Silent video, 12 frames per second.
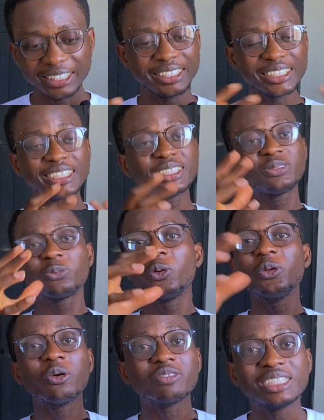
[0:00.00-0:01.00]
This is
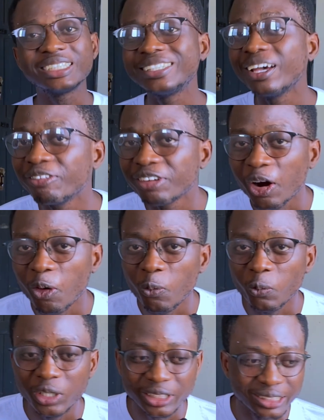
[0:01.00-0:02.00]
one of the several
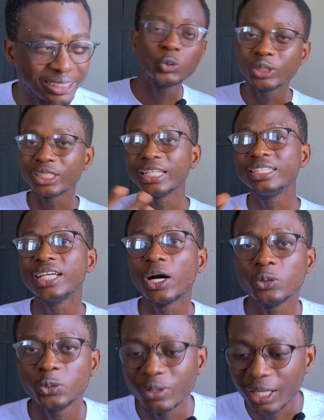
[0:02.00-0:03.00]
ways. Do it anyhow
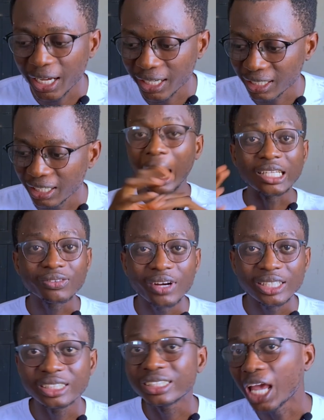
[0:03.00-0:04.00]
you like, as
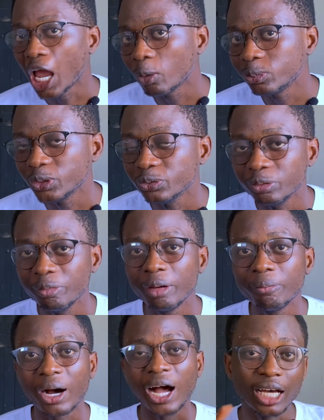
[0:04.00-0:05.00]
far as it helps you
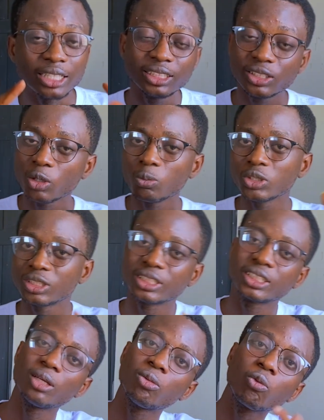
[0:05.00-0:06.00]
remember. And this is almost the
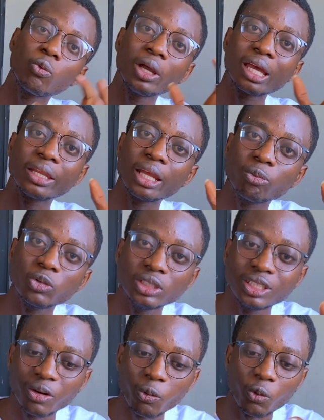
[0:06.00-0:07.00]
same way
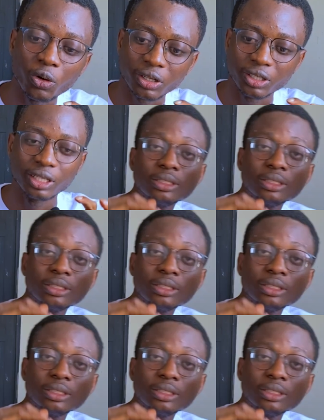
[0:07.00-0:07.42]
mnemonic works.